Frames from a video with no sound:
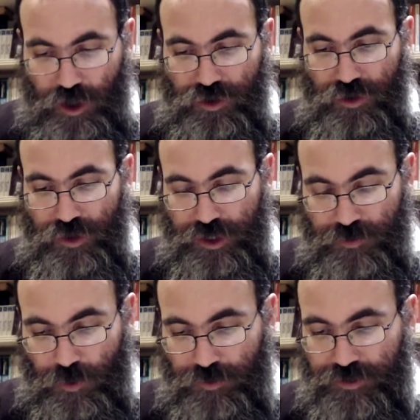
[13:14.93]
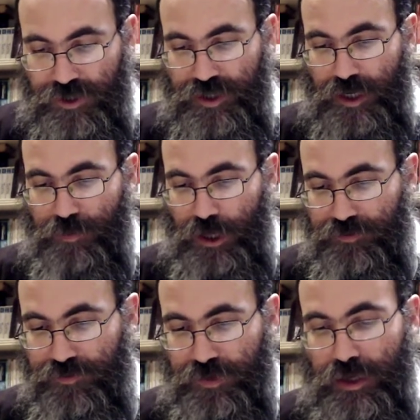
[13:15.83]
so this, what we've just said
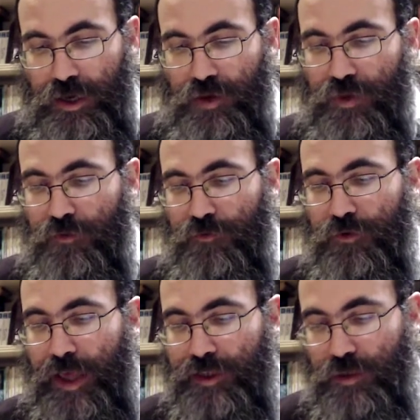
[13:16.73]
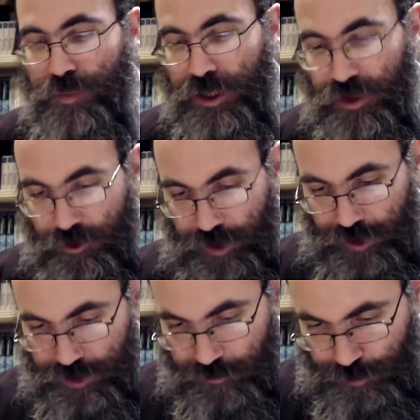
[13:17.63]
above, that for there to be the
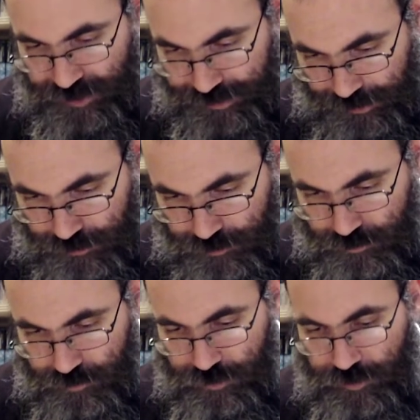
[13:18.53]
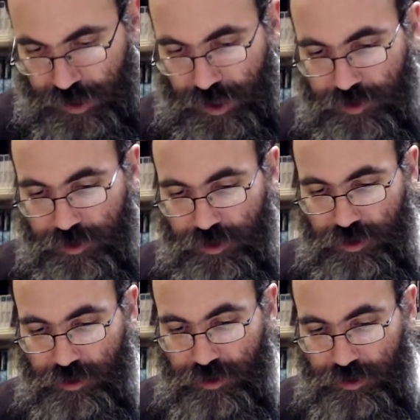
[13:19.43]
creation of Biyah, then
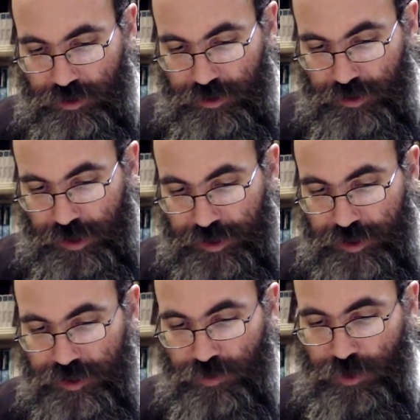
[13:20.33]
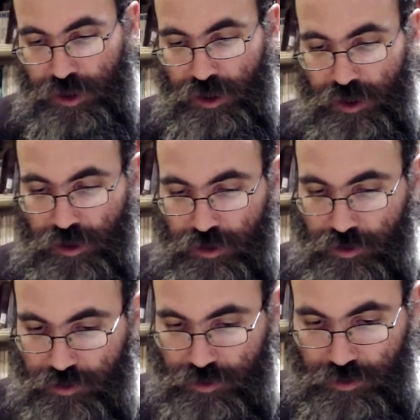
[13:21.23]
there needs to be
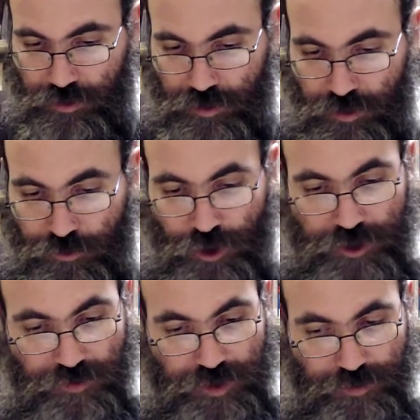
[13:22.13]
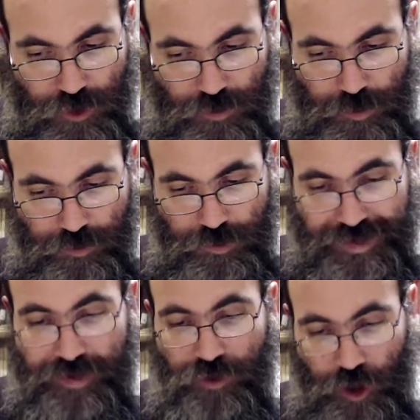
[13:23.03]
Gvuris for Tzimtzumim
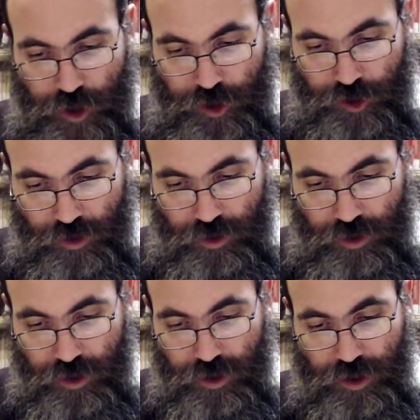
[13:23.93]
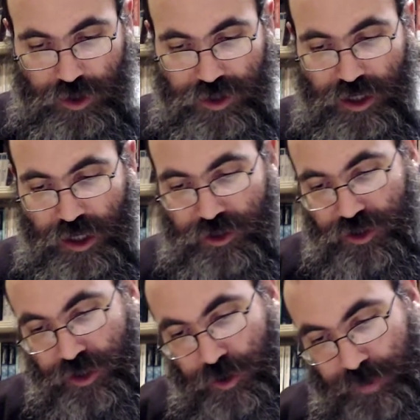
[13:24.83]
in the Eir, such
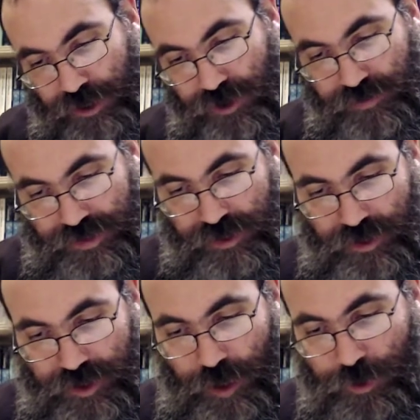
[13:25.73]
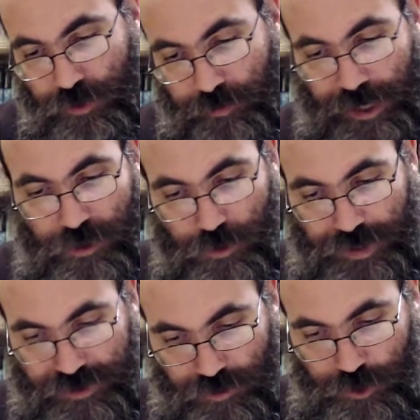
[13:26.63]
that the Malchus Vatzila is able to be Mailim or
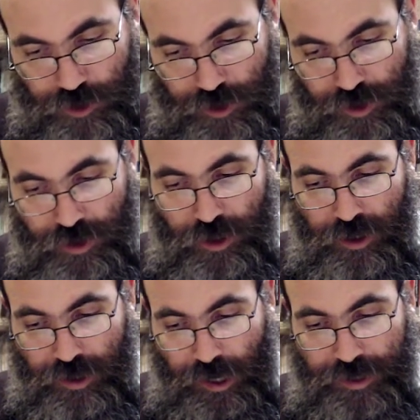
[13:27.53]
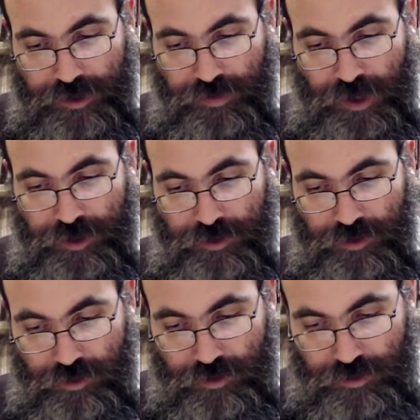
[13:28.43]
Mastim on the Eir, and can
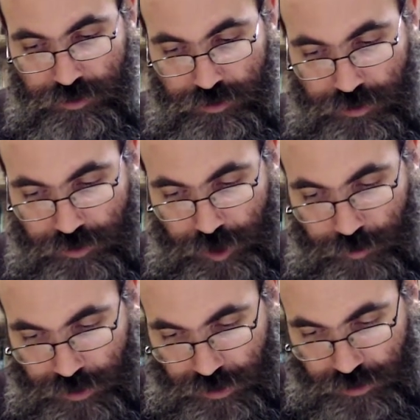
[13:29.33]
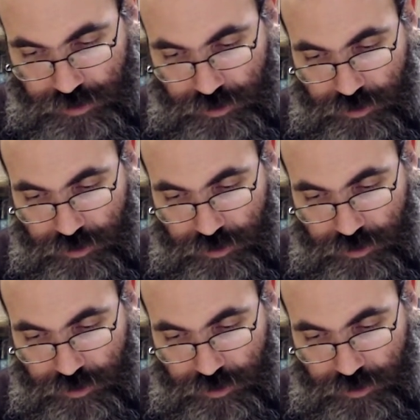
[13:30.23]
then create Biyah.